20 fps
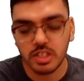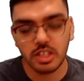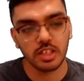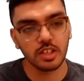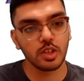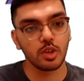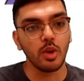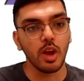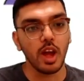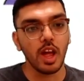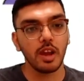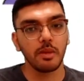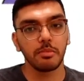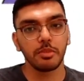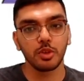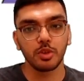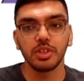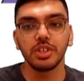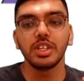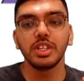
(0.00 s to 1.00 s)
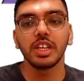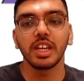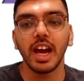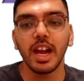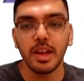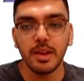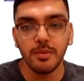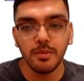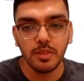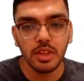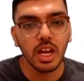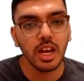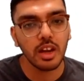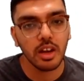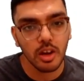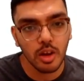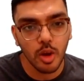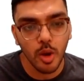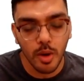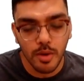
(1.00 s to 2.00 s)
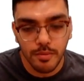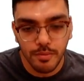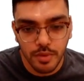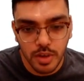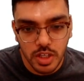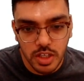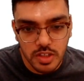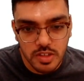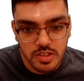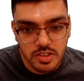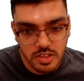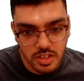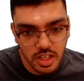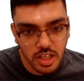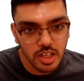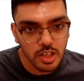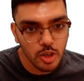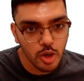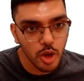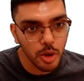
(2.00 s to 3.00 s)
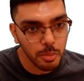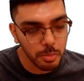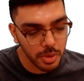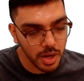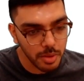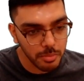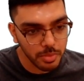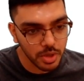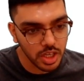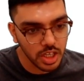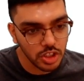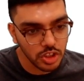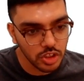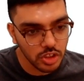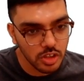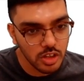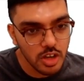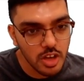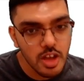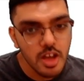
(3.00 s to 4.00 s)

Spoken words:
to help you derive that confidence in your preparation,